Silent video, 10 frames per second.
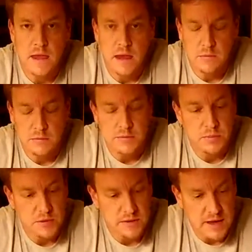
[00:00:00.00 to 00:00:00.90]
And we
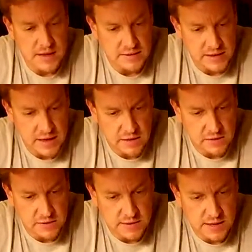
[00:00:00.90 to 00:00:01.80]
put that
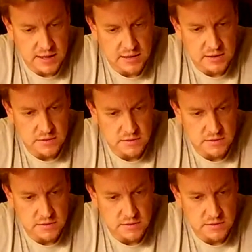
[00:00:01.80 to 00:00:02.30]
together tonight.